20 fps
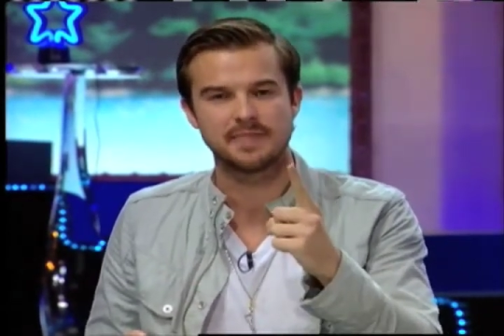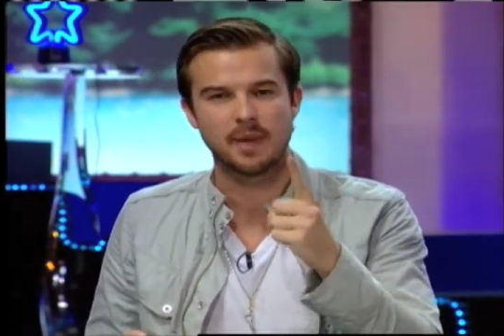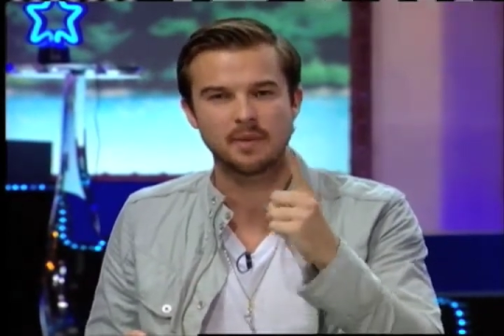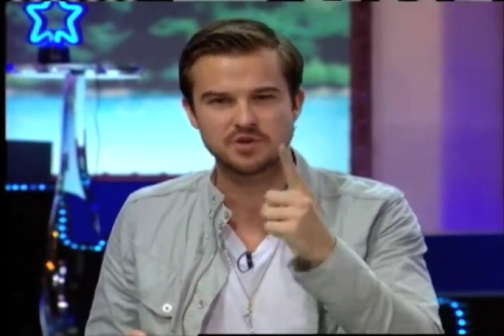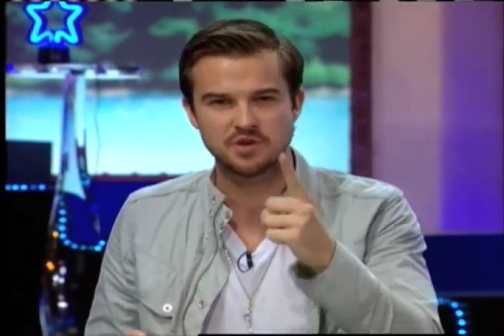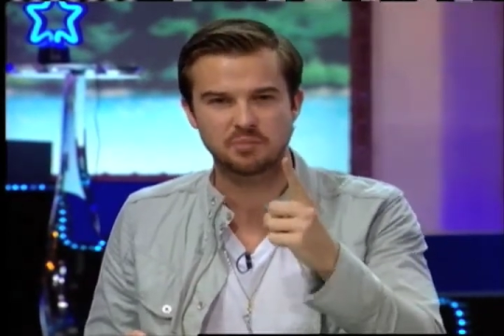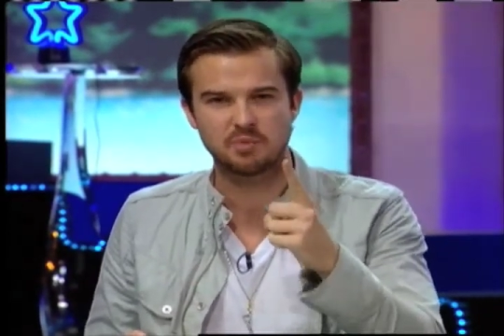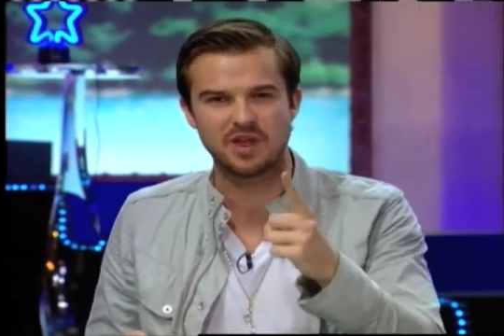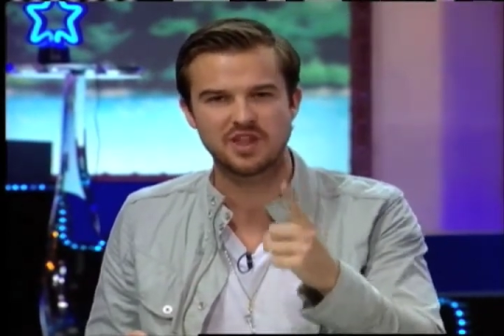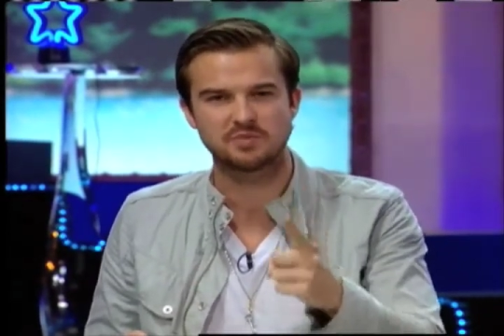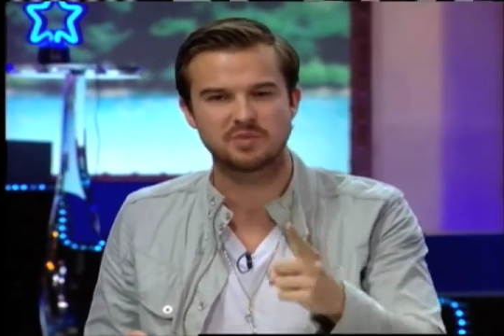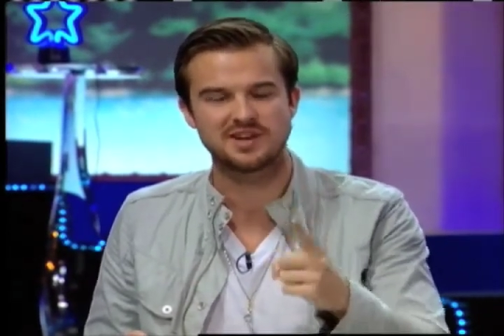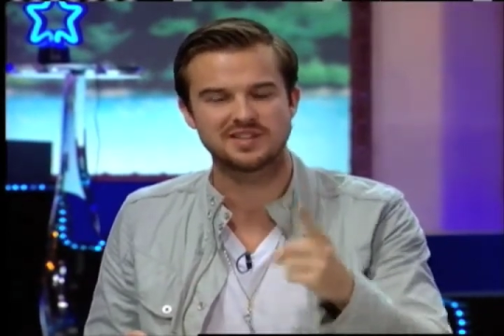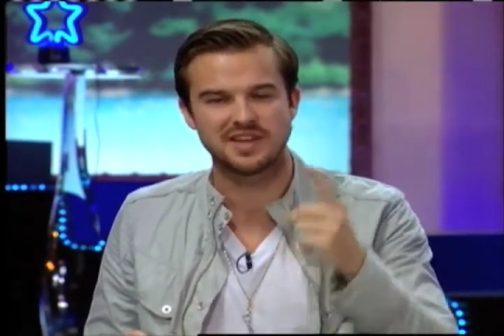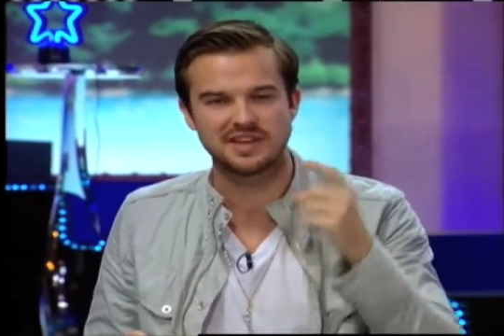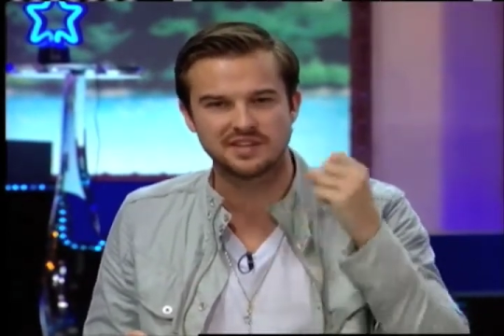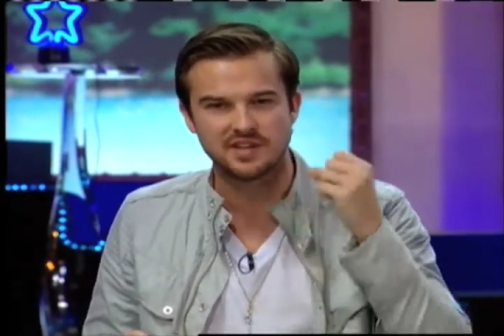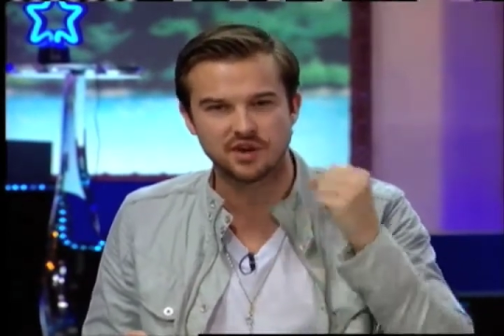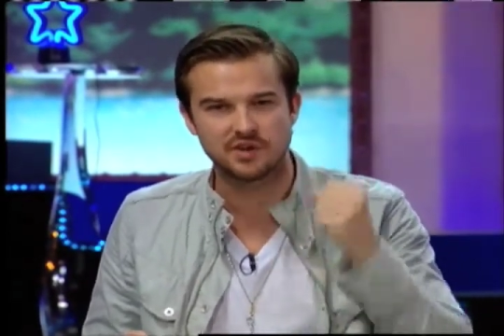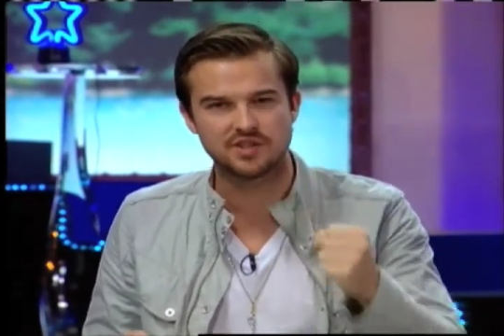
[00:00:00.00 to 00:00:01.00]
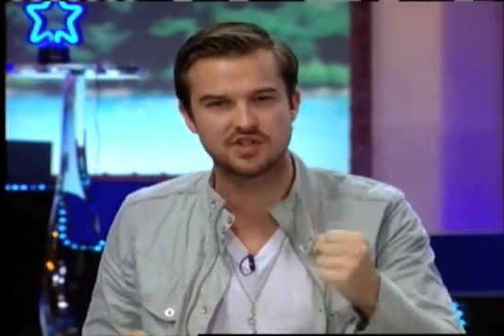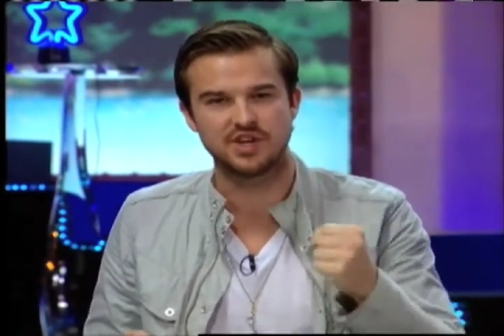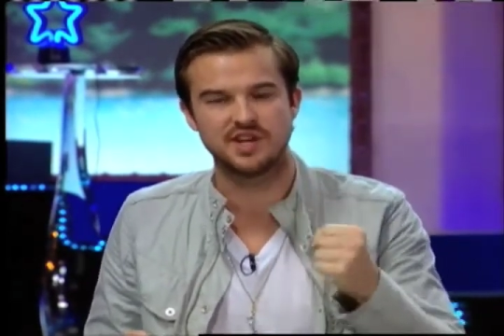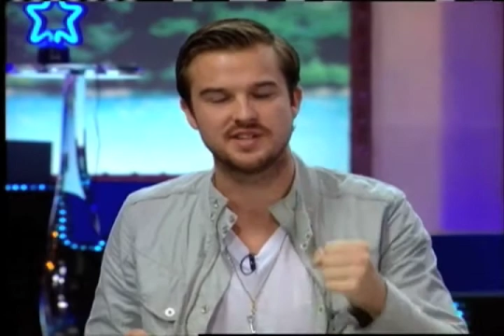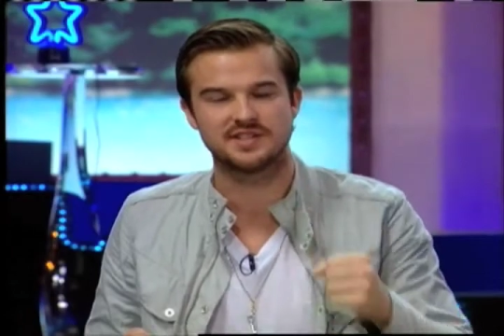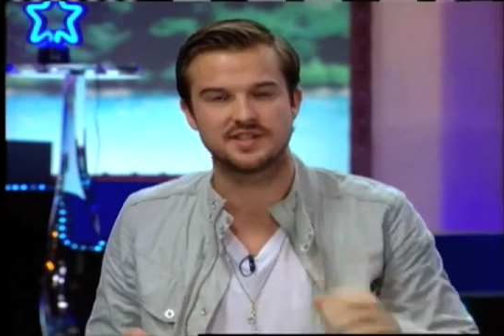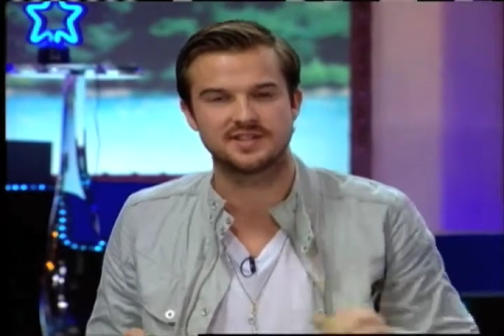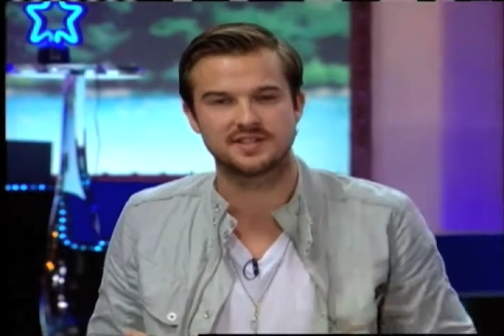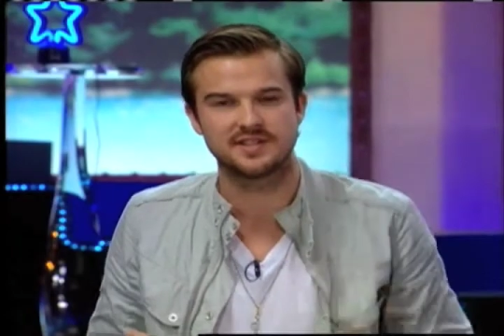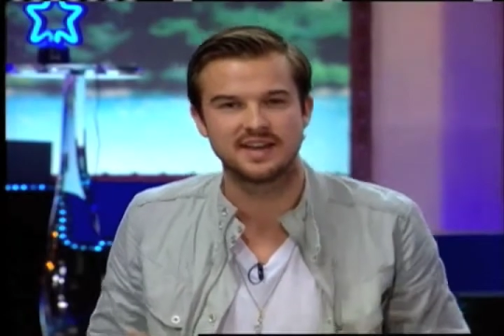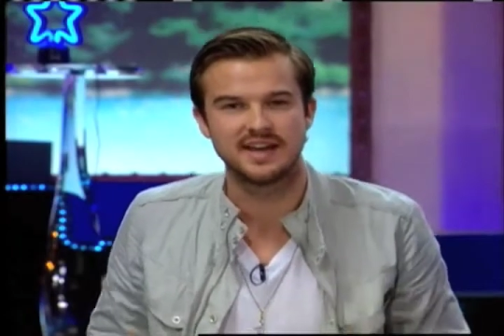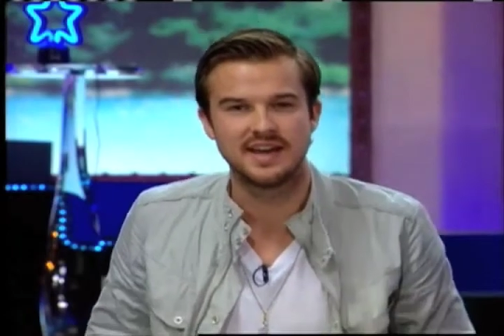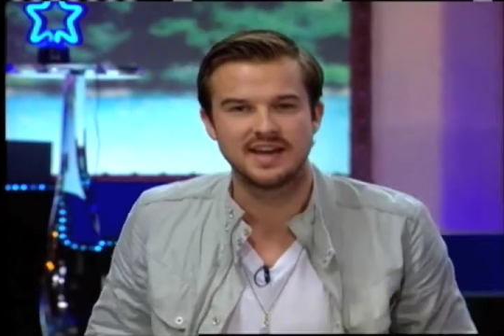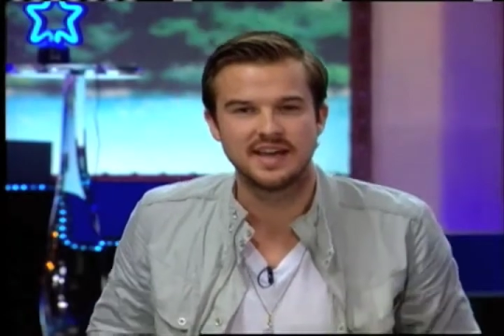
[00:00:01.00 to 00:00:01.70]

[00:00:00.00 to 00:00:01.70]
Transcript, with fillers: I want you to pray this prayer. Say, dear Jesus,